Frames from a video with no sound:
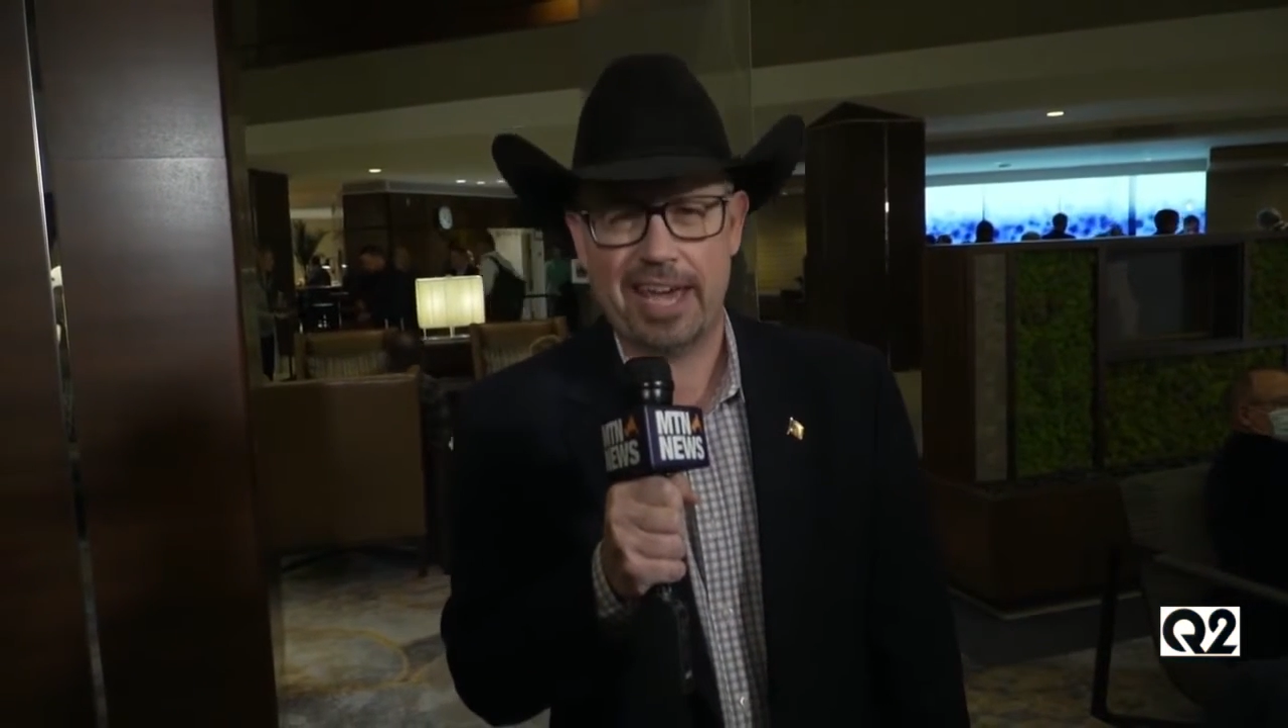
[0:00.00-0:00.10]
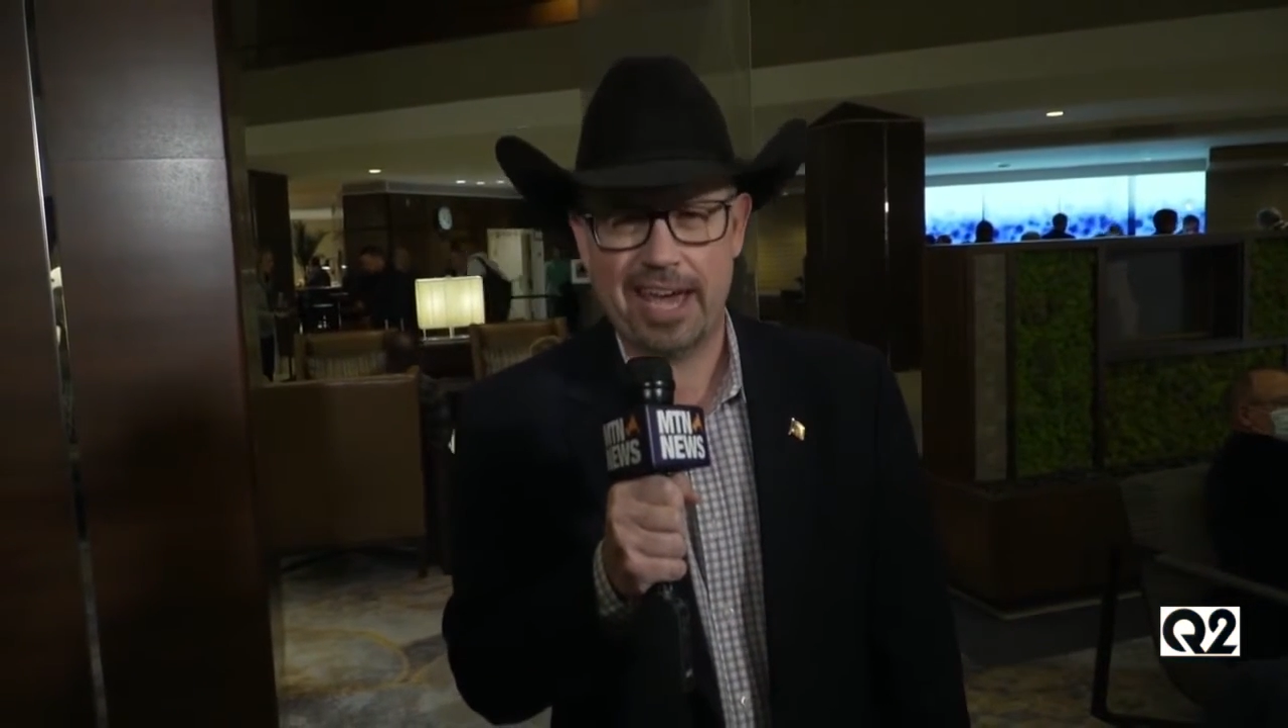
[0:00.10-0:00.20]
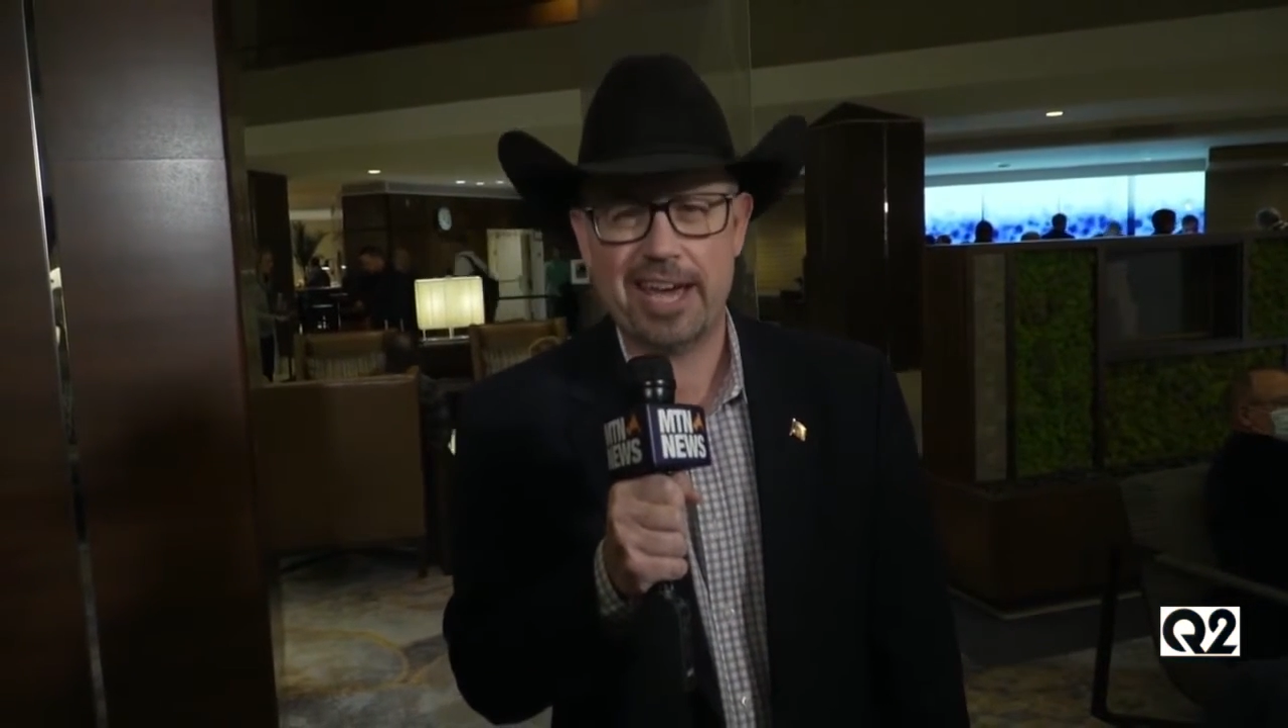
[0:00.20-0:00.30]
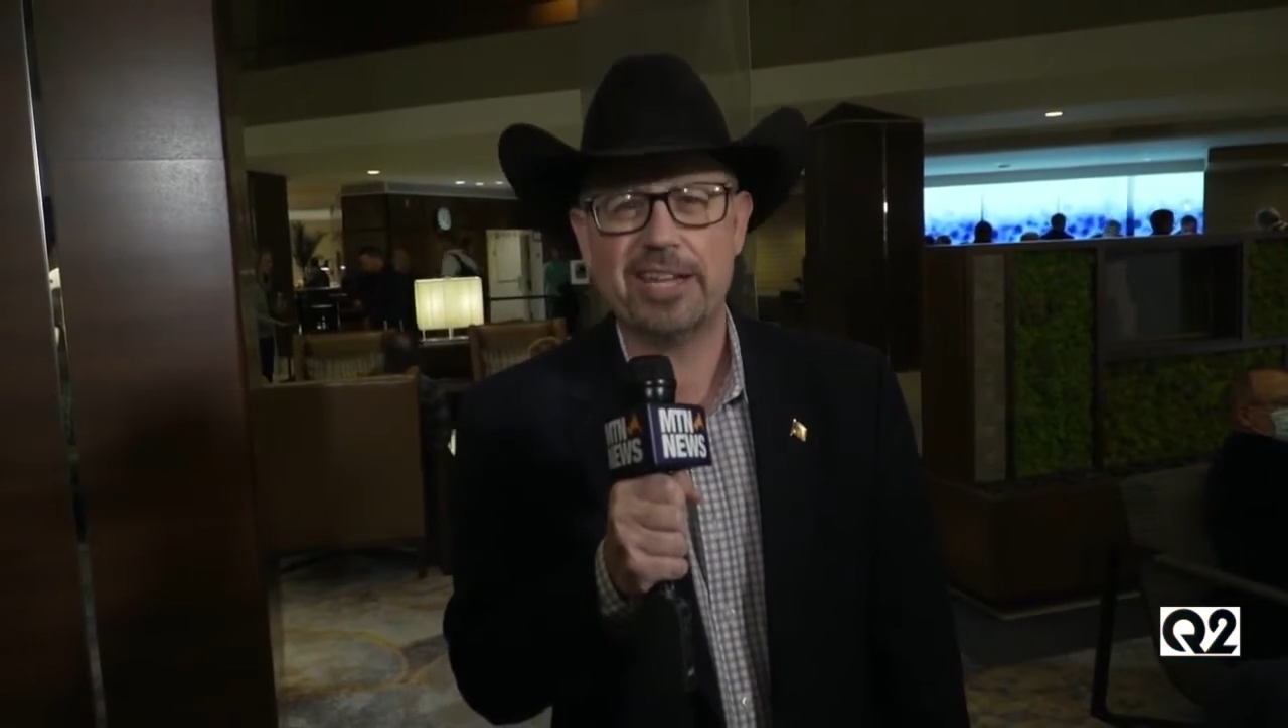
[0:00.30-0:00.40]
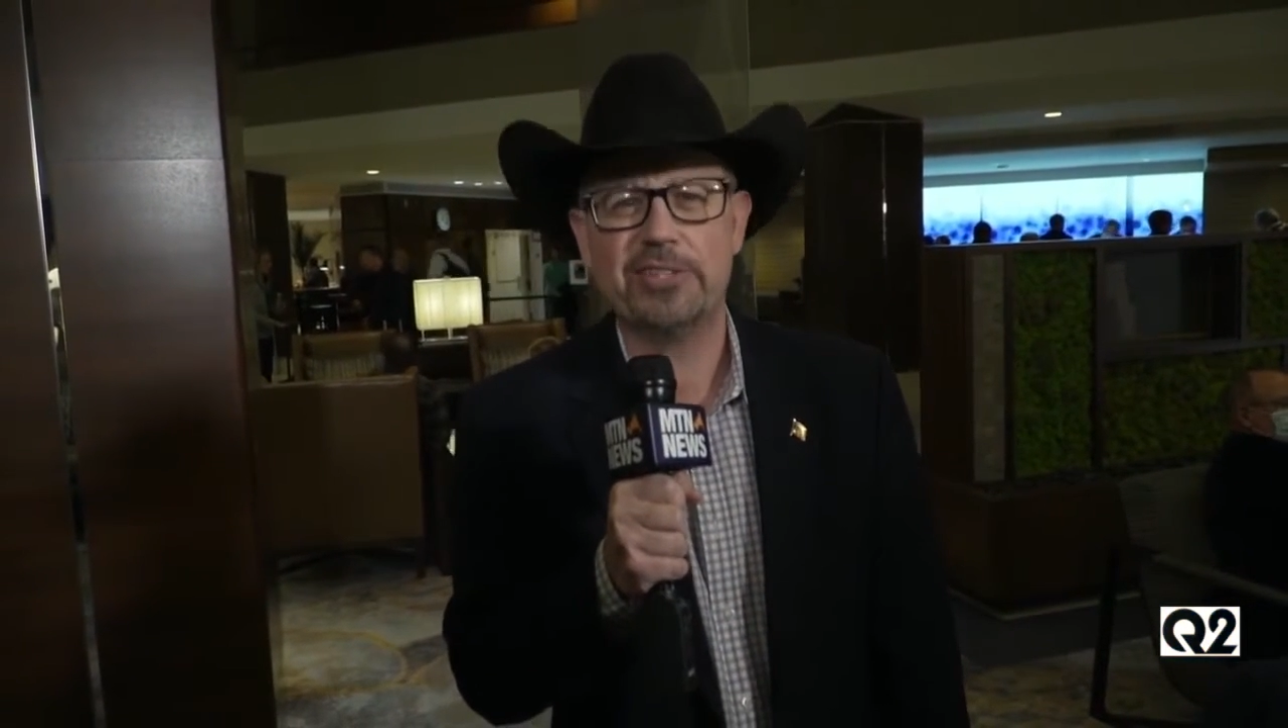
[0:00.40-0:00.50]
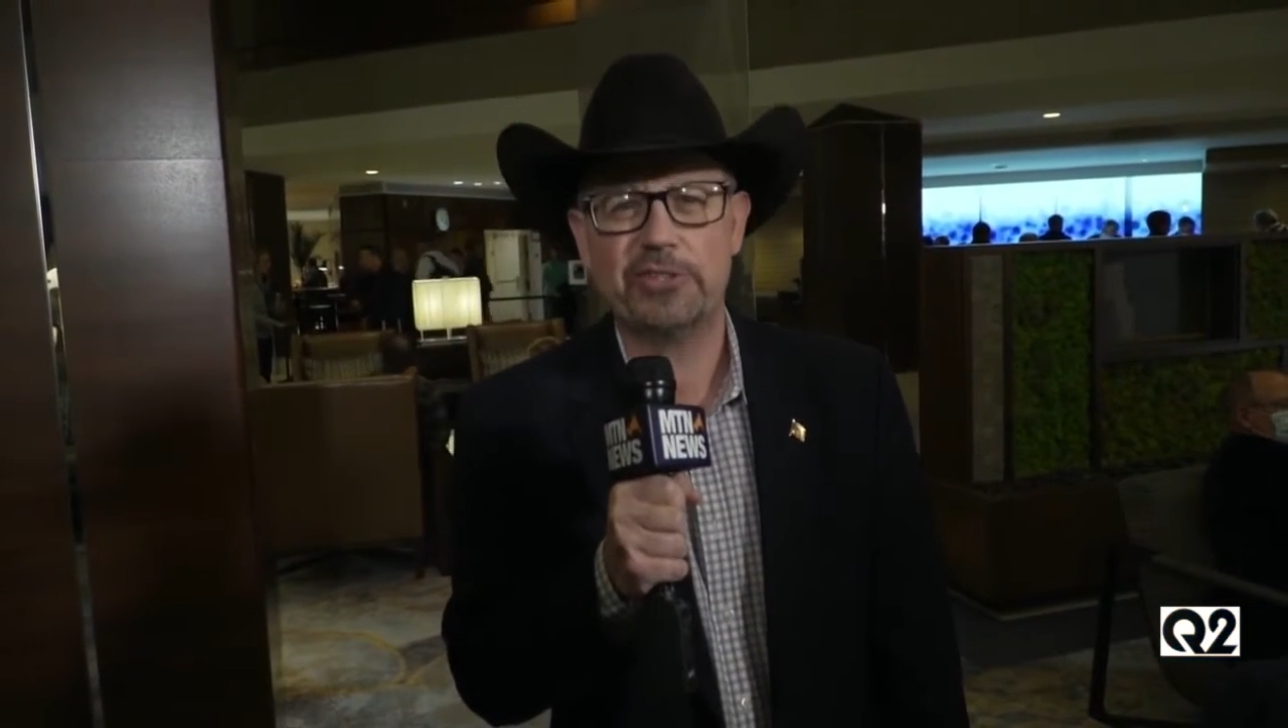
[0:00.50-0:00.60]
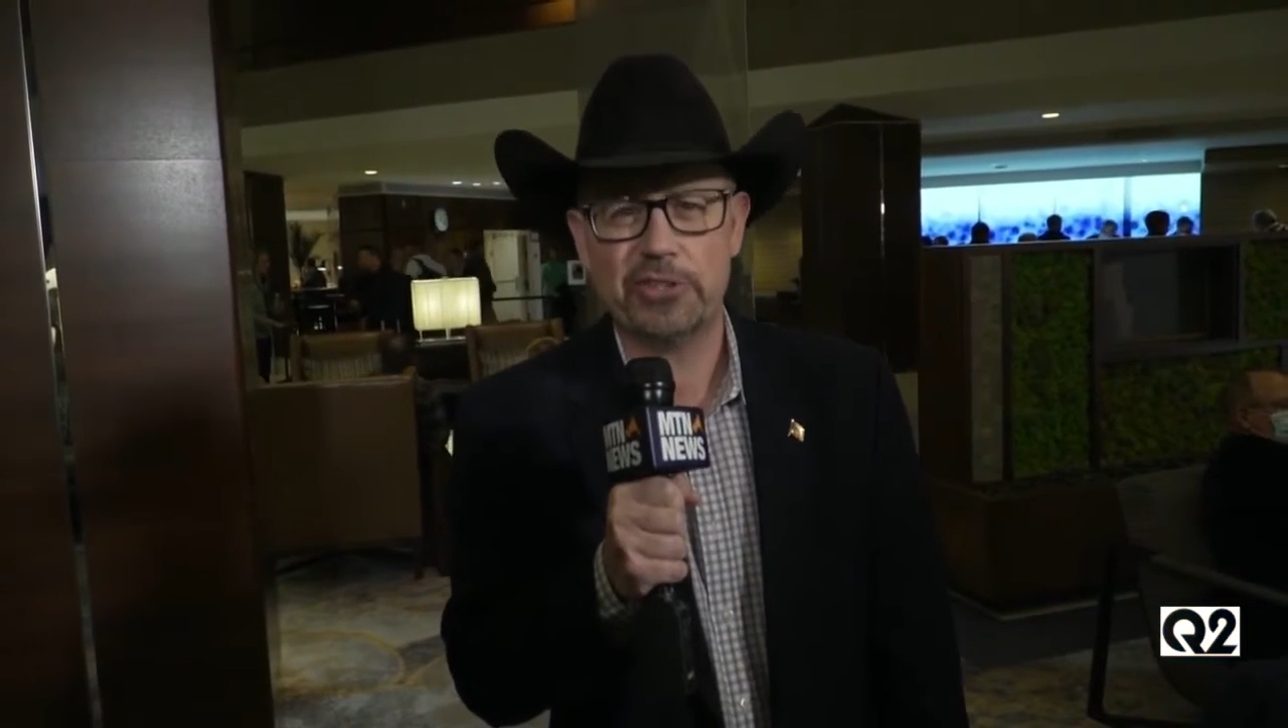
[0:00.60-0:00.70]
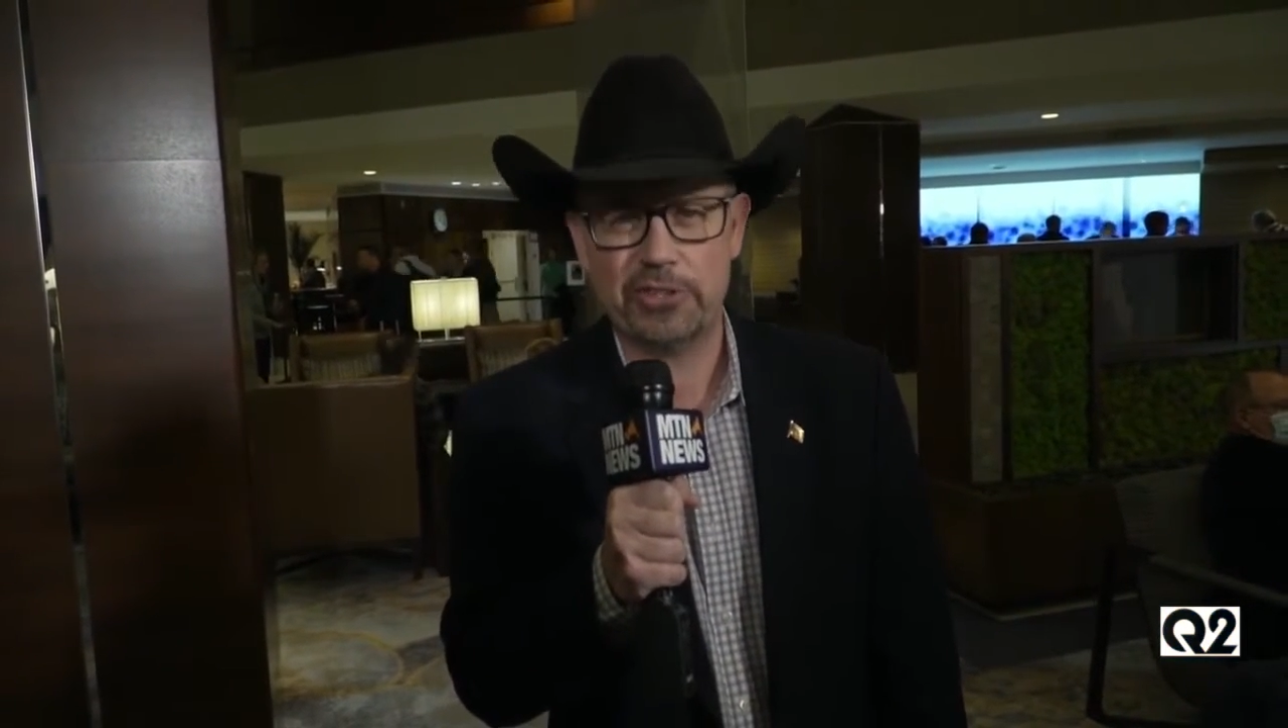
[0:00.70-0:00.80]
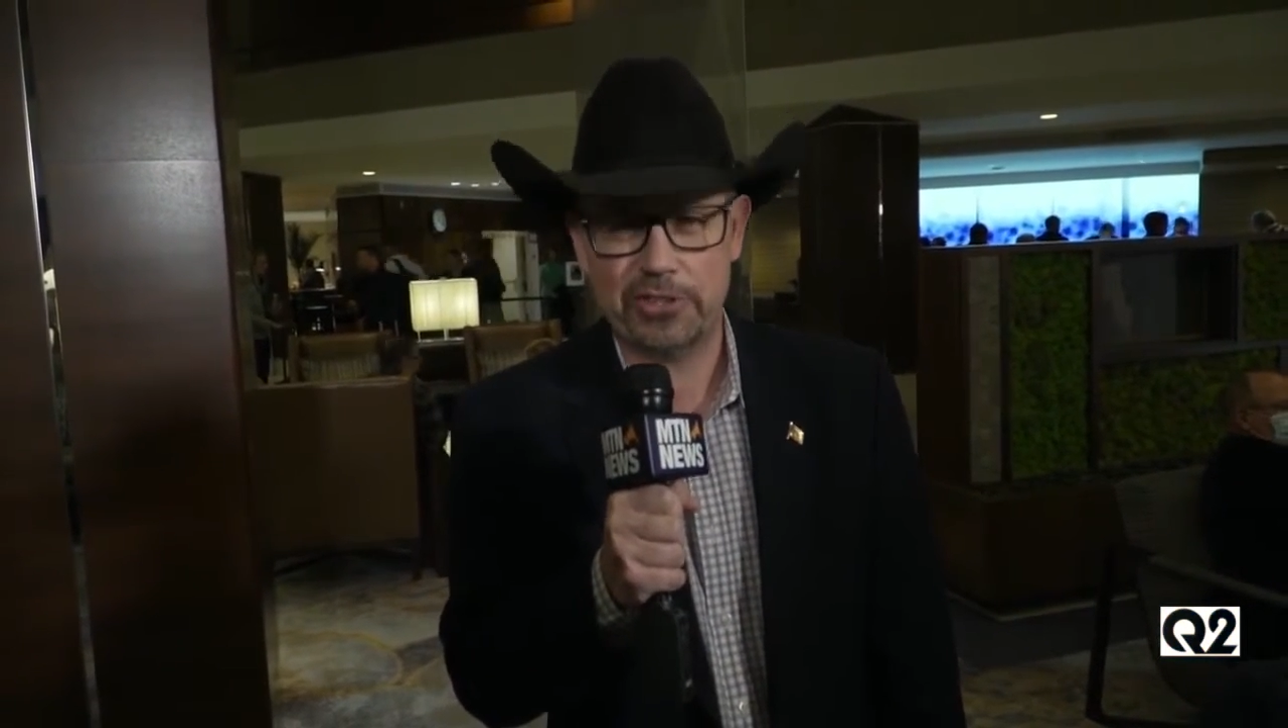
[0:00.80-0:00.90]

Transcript: Kansas